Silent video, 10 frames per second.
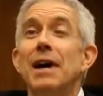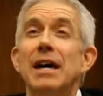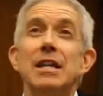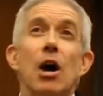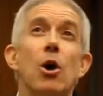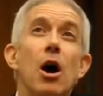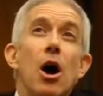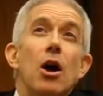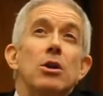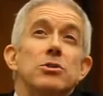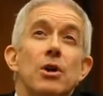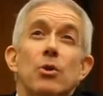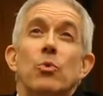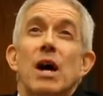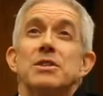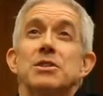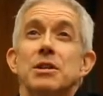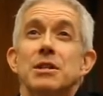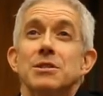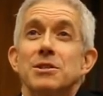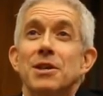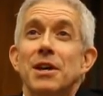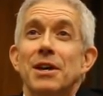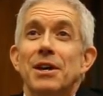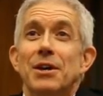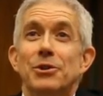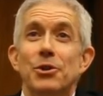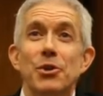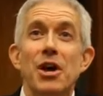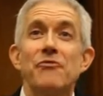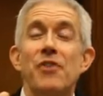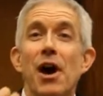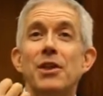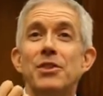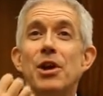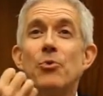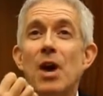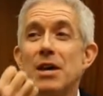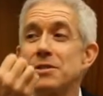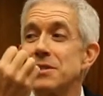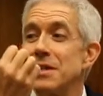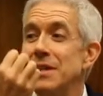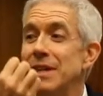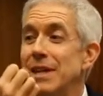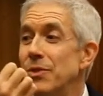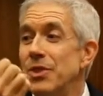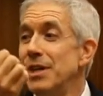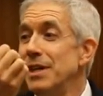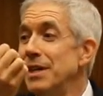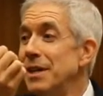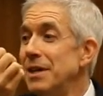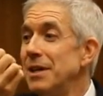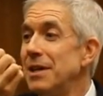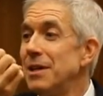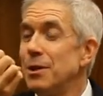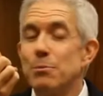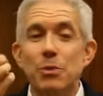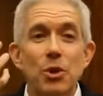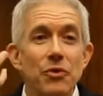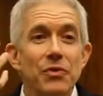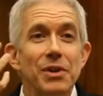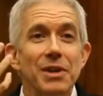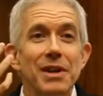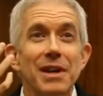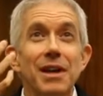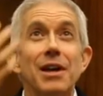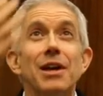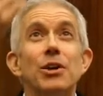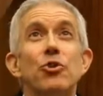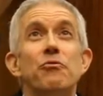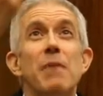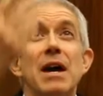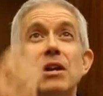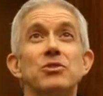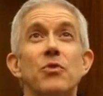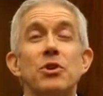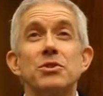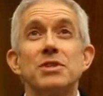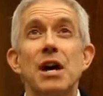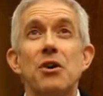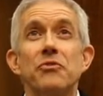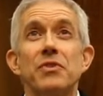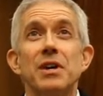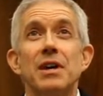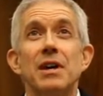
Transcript: and our hearts are restless till they find their rest in thee." Beautiful. You've made us for yourself.